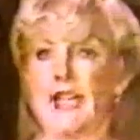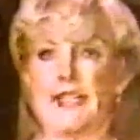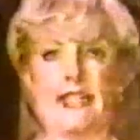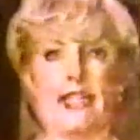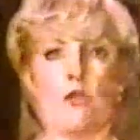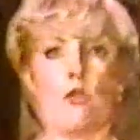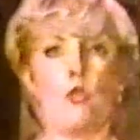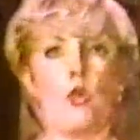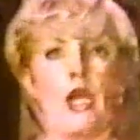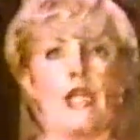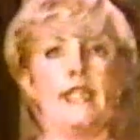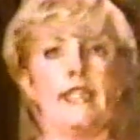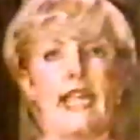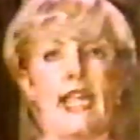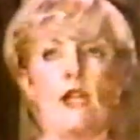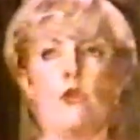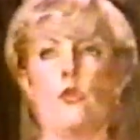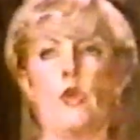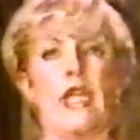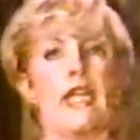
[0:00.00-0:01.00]
think one
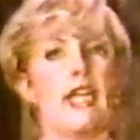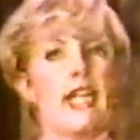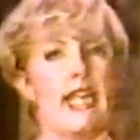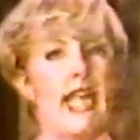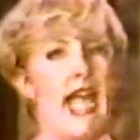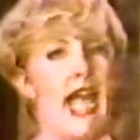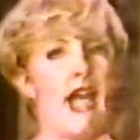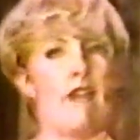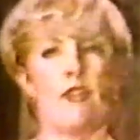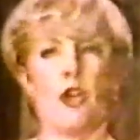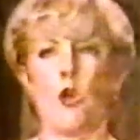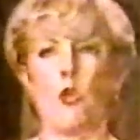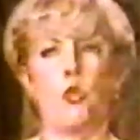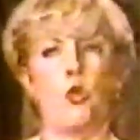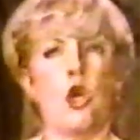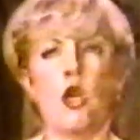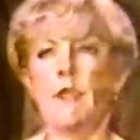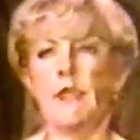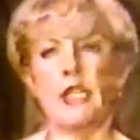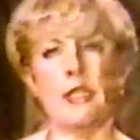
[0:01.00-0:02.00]
day we're going to have a
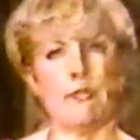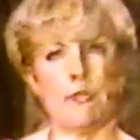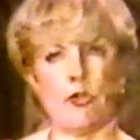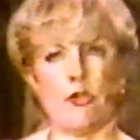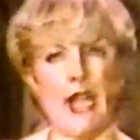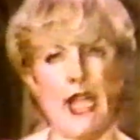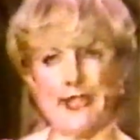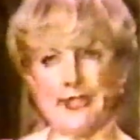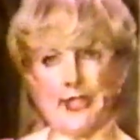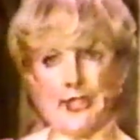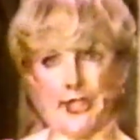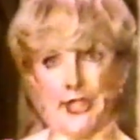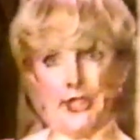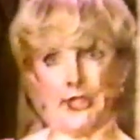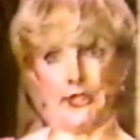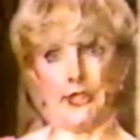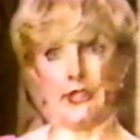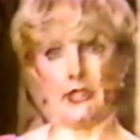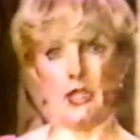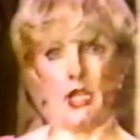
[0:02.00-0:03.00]
woman
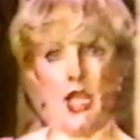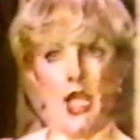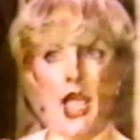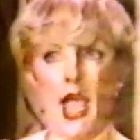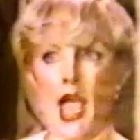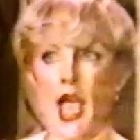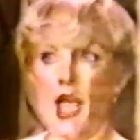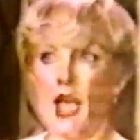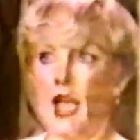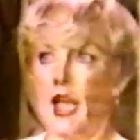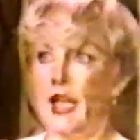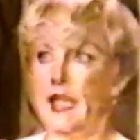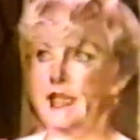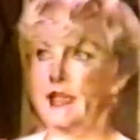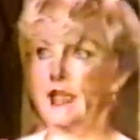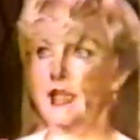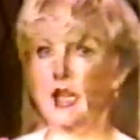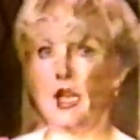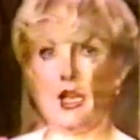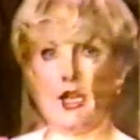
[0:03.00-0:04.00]
president.
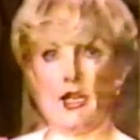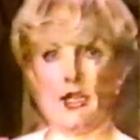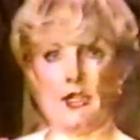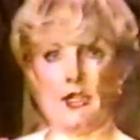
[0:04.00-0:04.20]
Yeah,